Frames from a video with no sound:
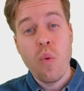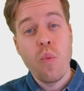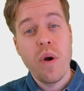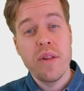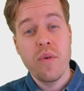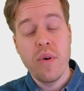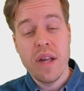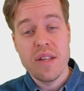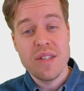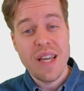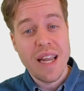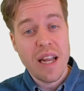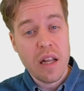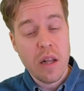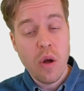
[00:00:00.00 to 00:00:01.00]
whether it's
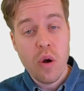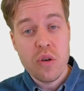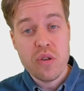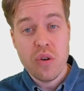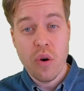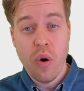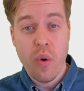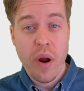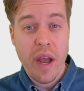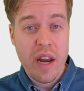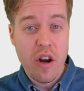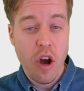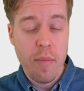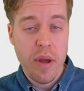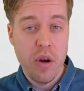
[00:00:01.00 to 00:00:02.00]
a clause or a
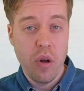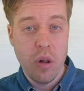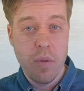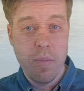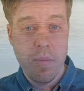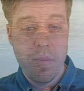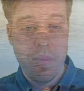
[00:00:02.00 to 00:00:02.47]
nominal.